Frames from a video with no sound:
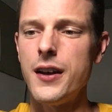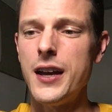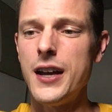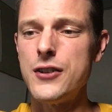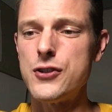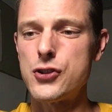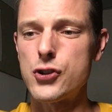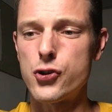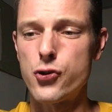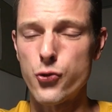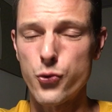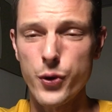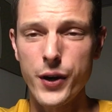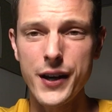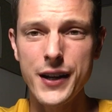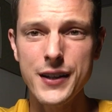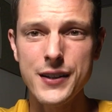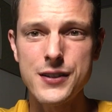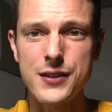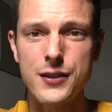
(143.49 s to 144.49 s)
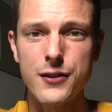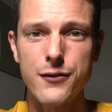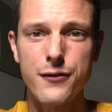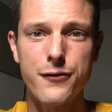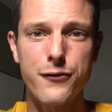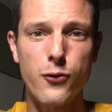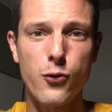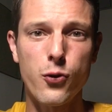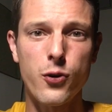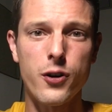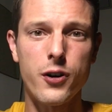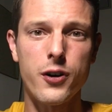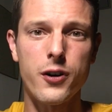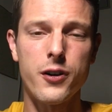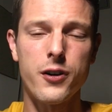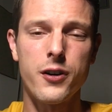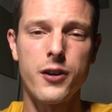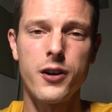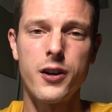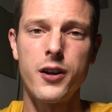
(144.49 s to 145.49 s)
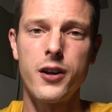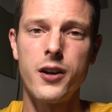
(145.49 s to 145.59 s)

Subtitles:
It's great for